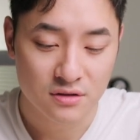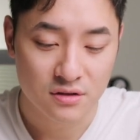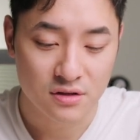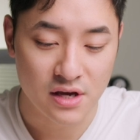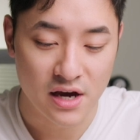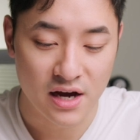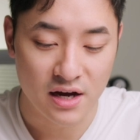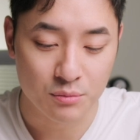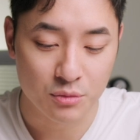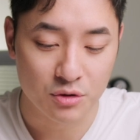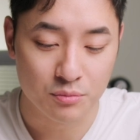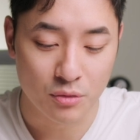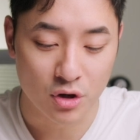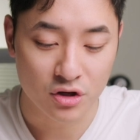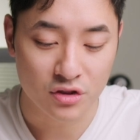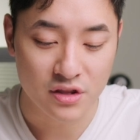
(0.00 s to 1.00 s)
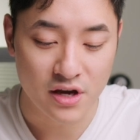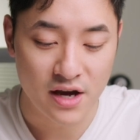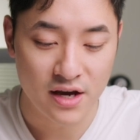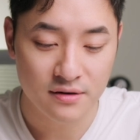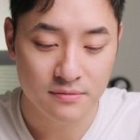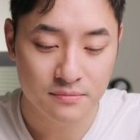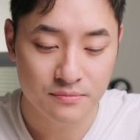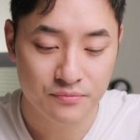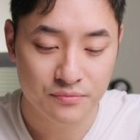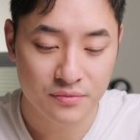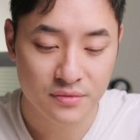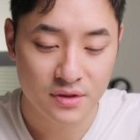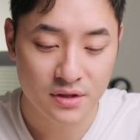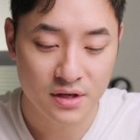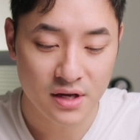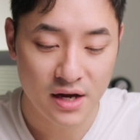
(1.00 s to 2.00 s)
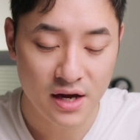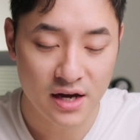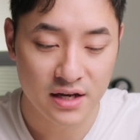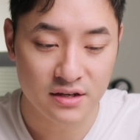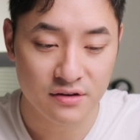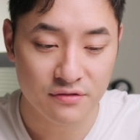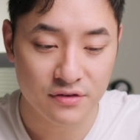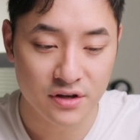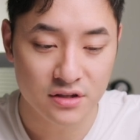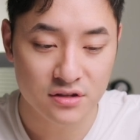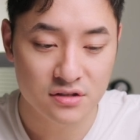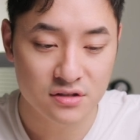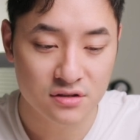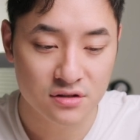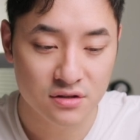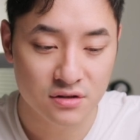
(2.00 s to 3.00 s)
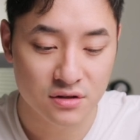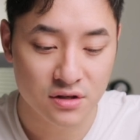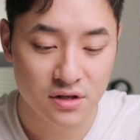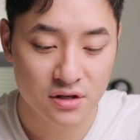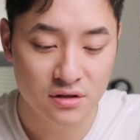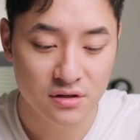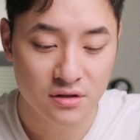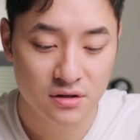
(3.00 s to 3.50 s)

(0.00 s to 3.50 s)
Yeah, I'm gonna mark that. Add event. Okay.